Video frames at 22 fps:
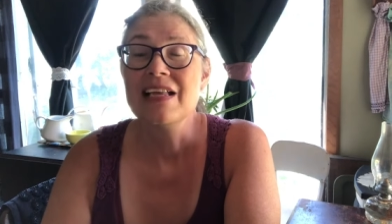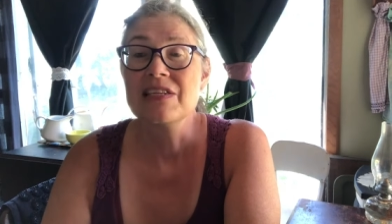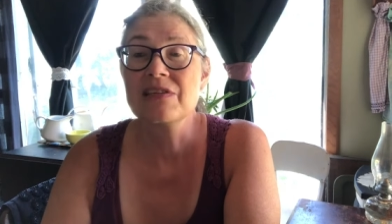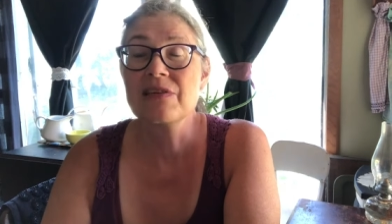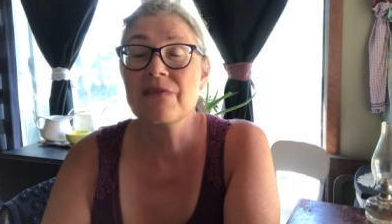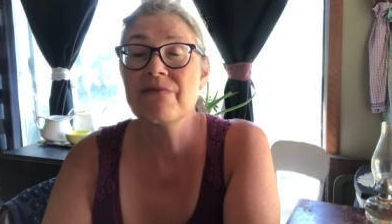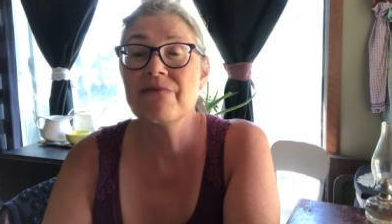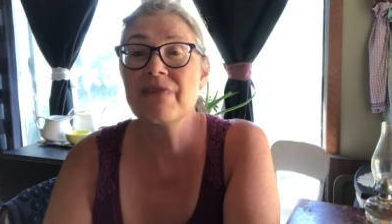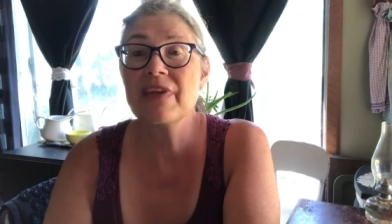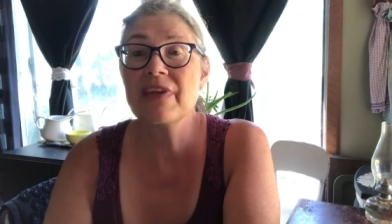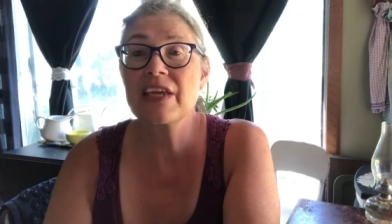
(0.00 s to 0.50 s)

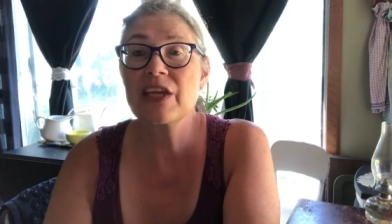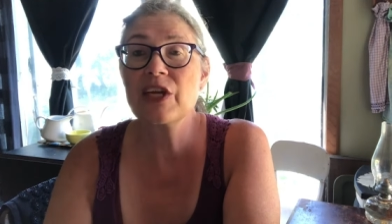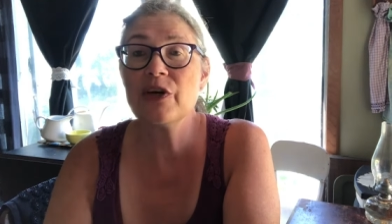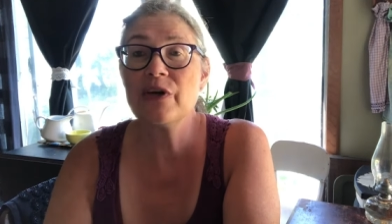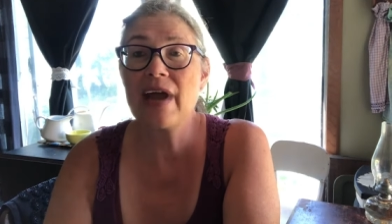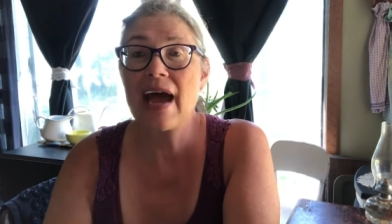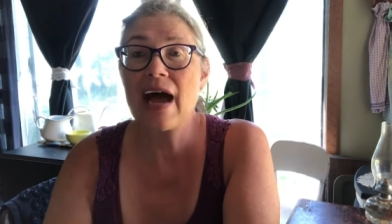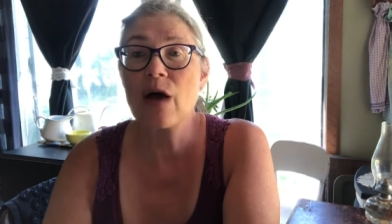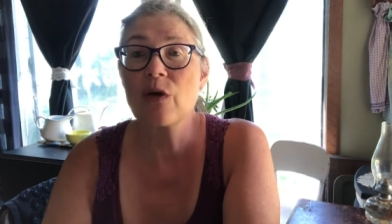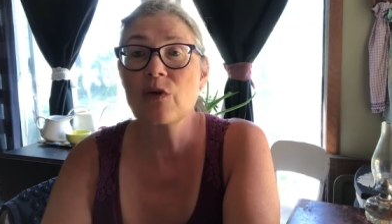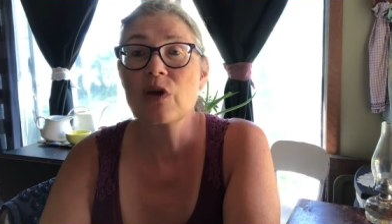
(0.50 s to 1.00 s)
to figure
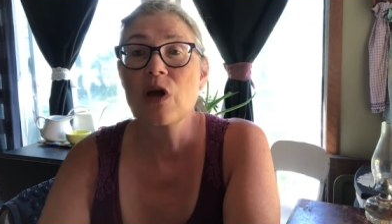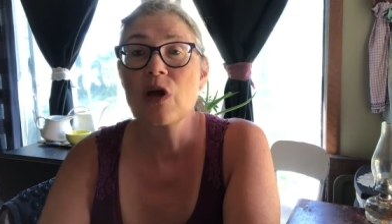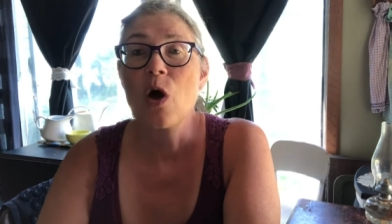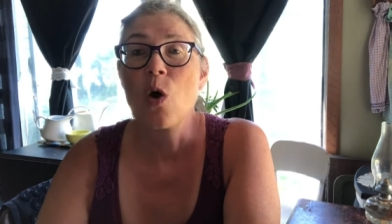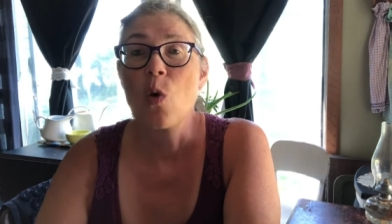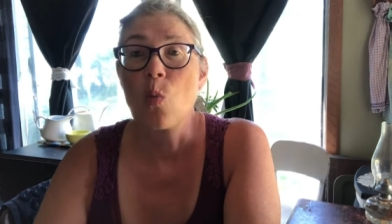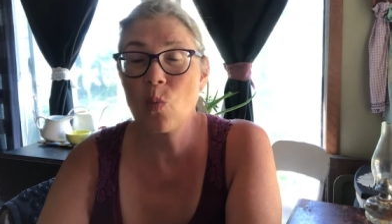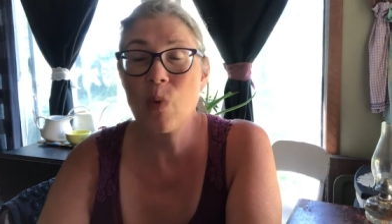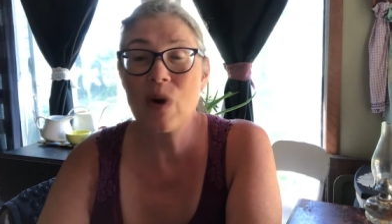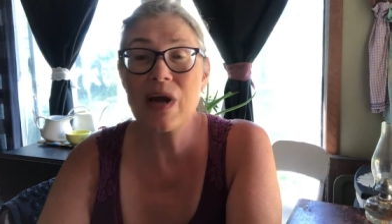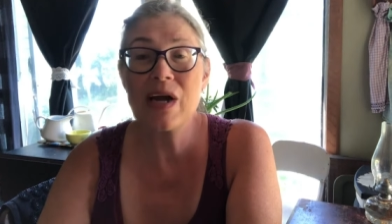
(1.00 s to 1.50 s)
out
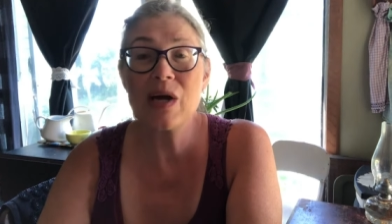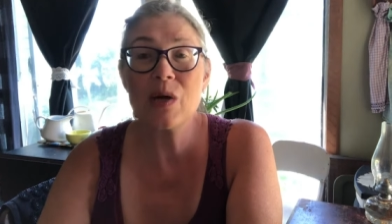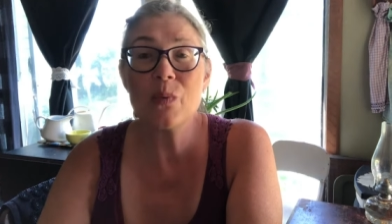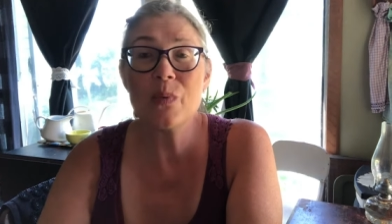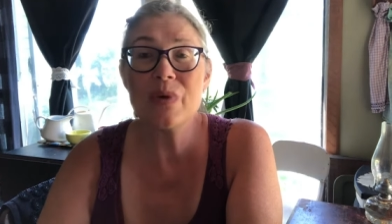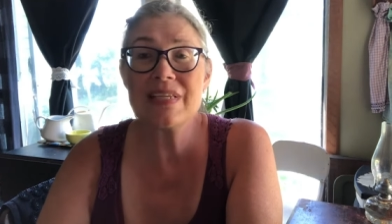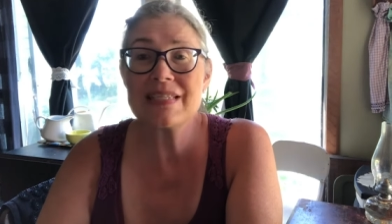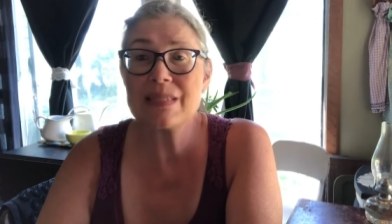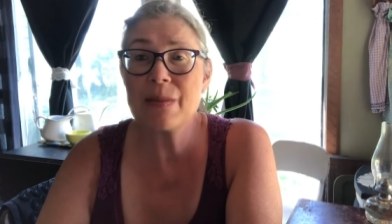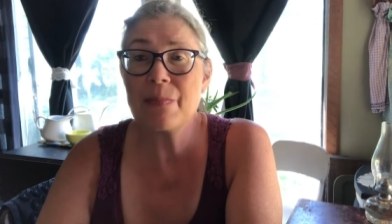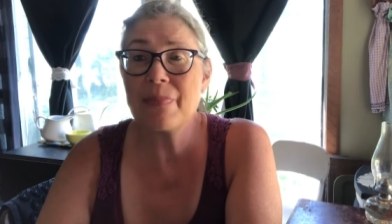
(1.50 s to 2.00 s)
where
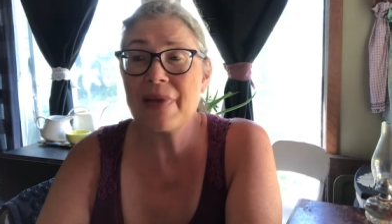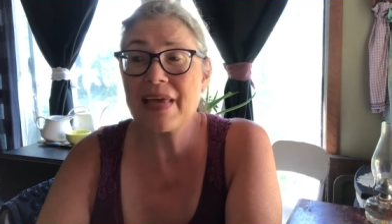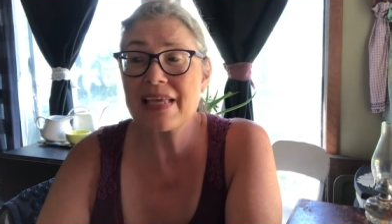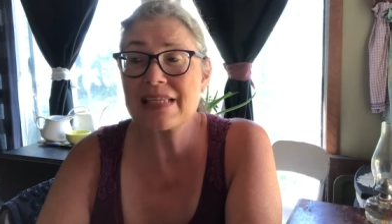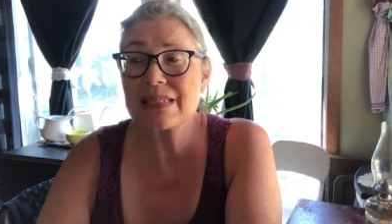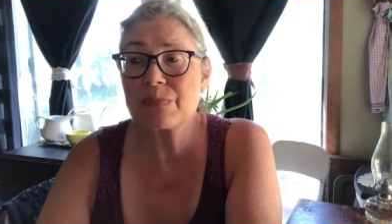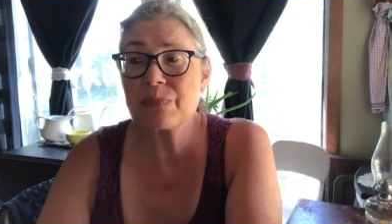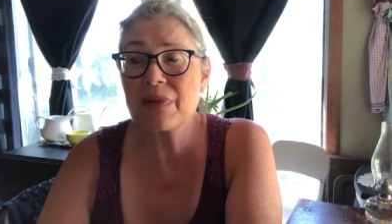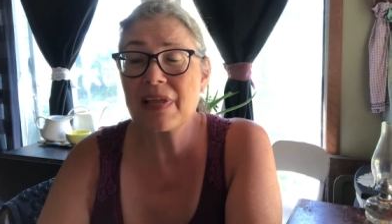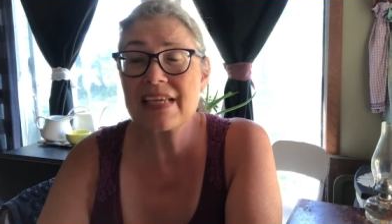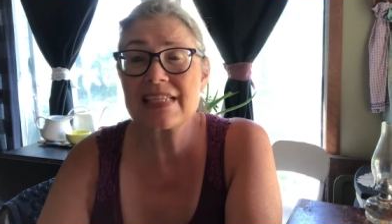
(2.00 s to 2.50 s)
was the
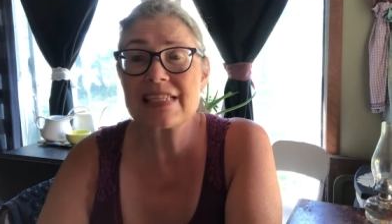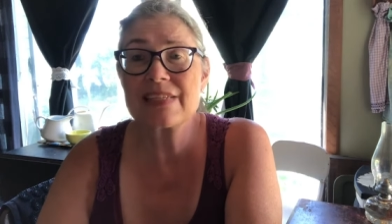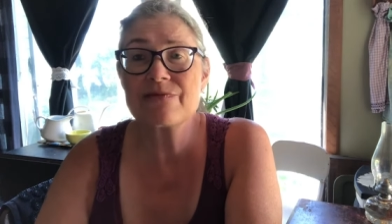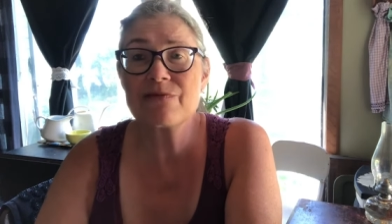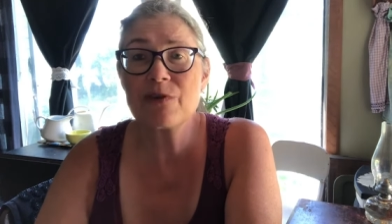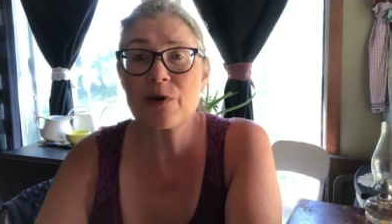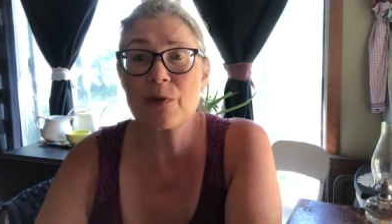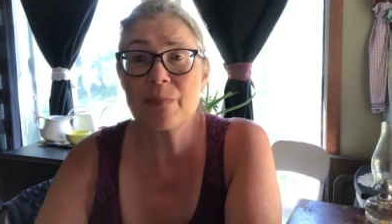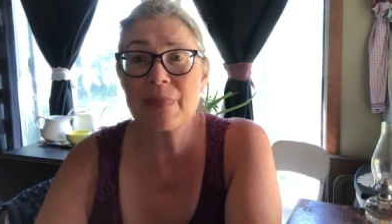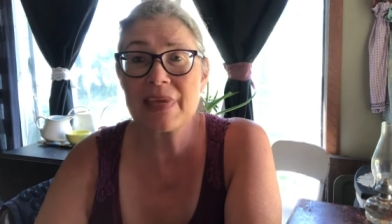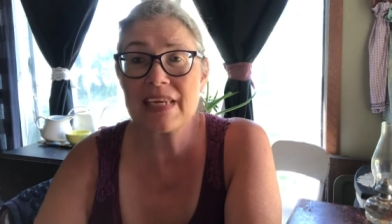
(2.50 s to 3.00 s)
best place
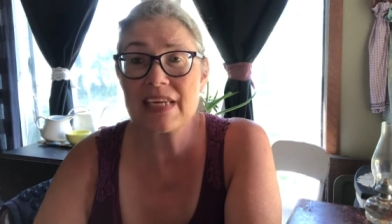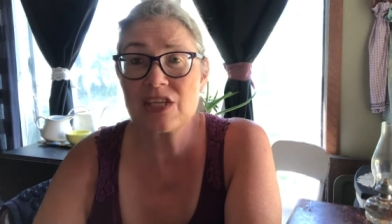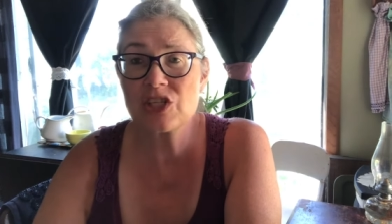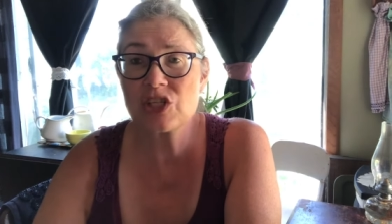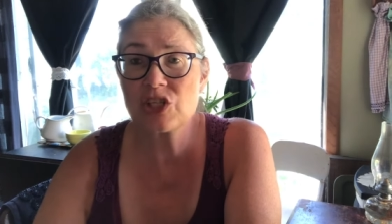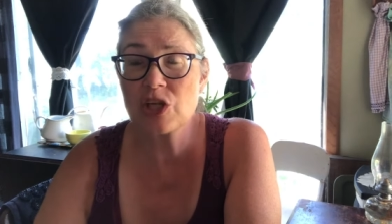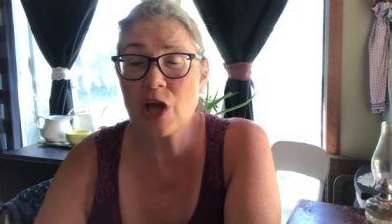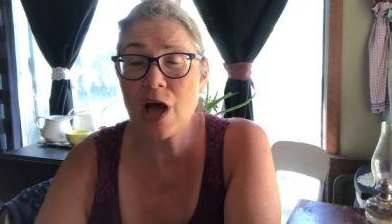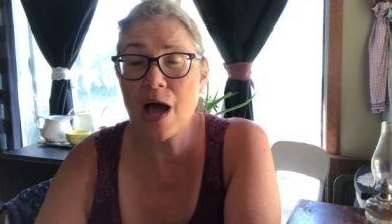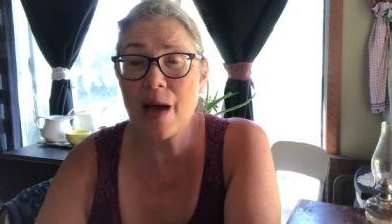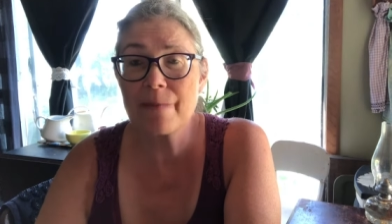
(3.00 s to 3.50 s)
for me to
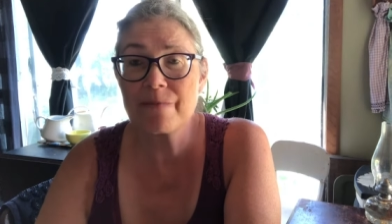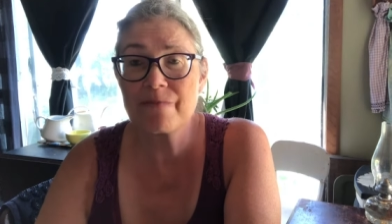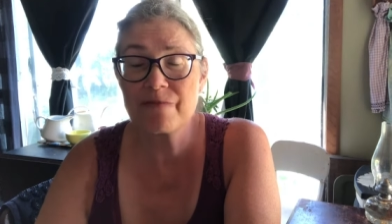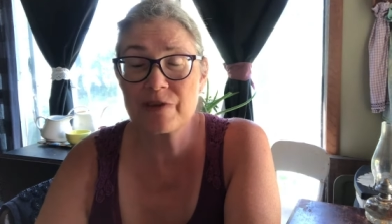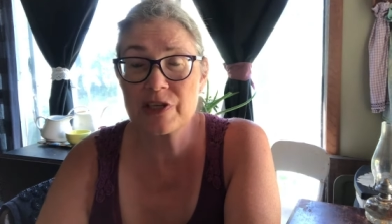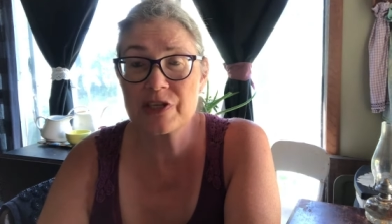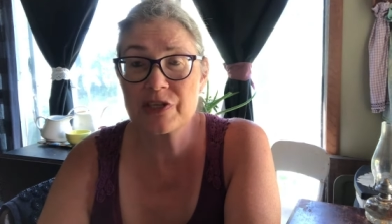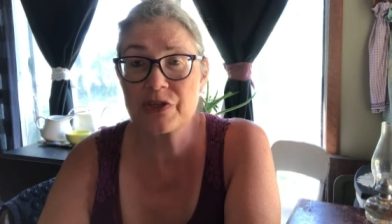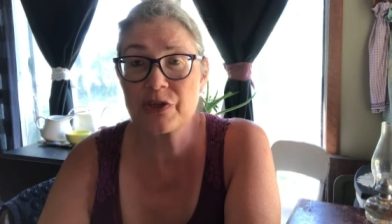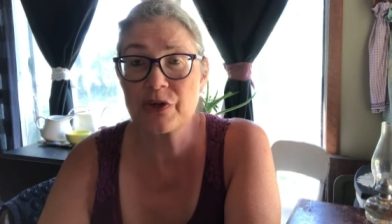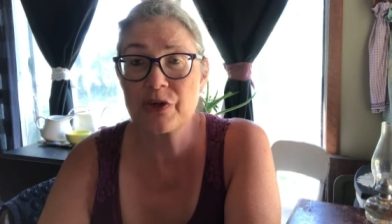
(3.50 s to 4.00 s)
shop
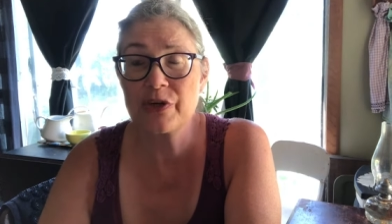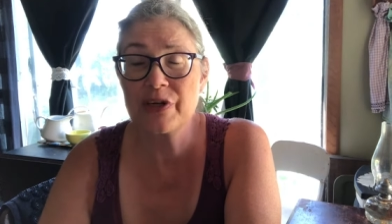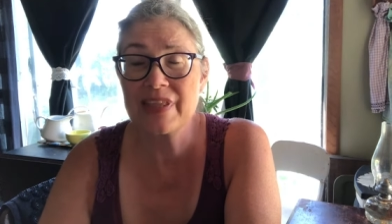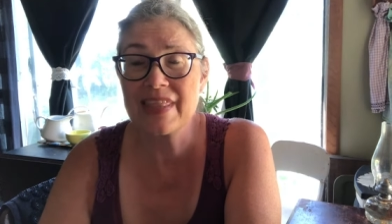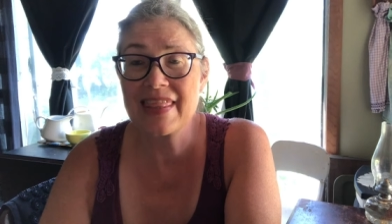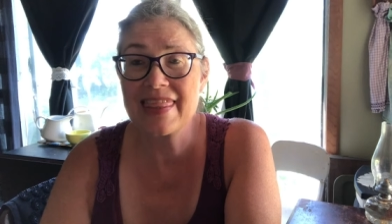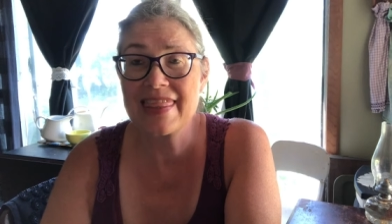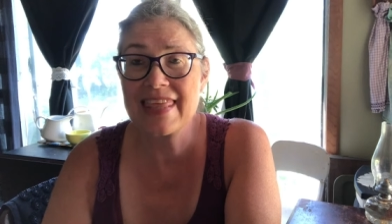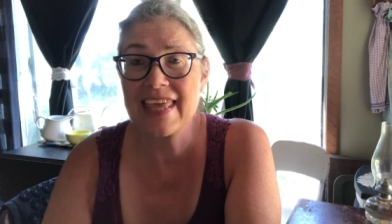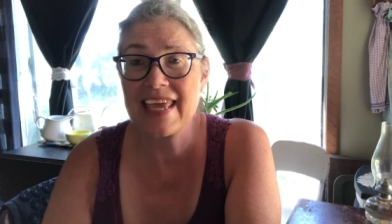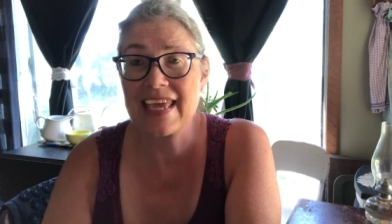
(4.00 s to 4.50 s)
for
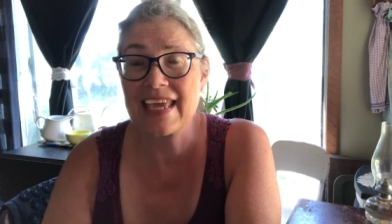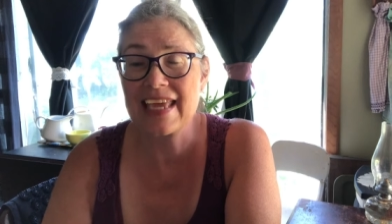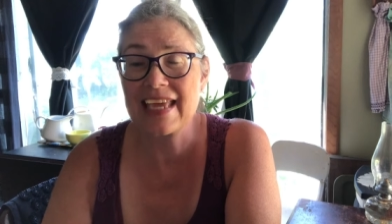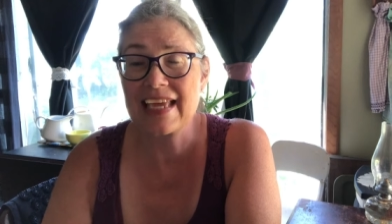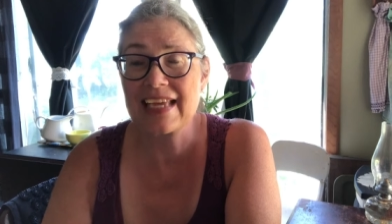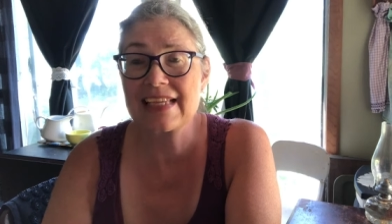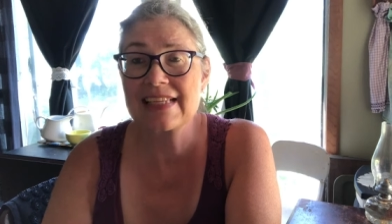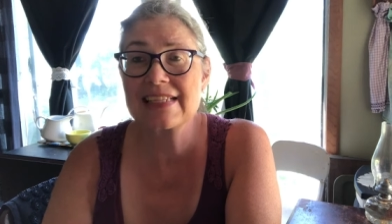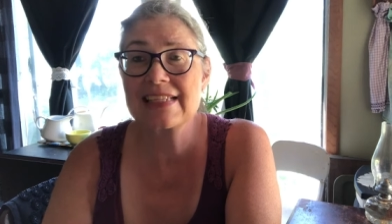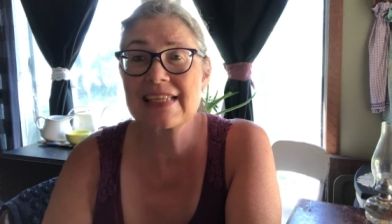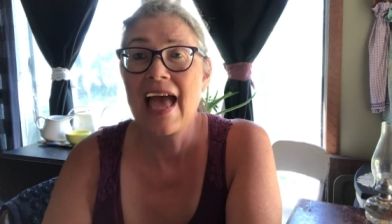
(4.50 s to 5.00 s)
certain
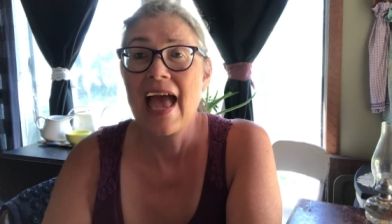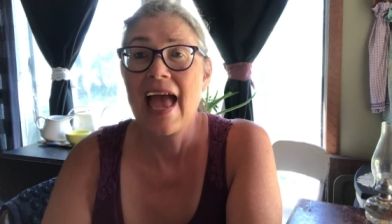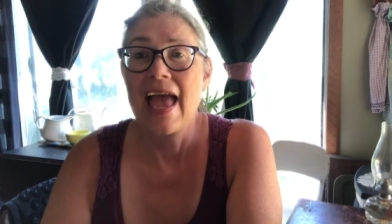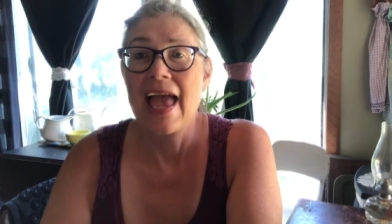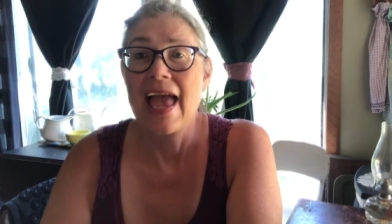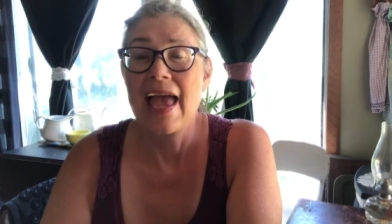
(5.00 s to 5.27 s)
things?